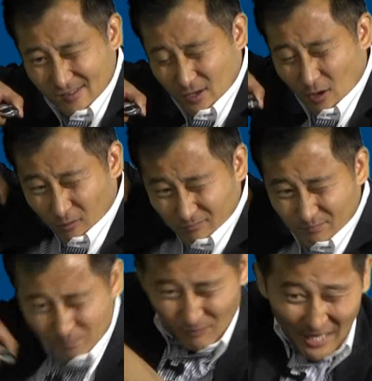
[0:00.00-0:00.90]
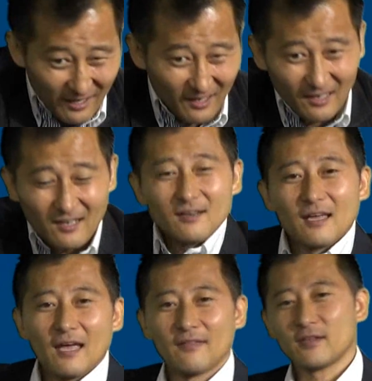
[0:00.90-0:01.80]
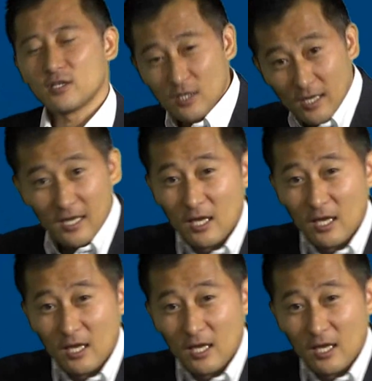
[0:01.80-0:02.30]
go bing and then you hit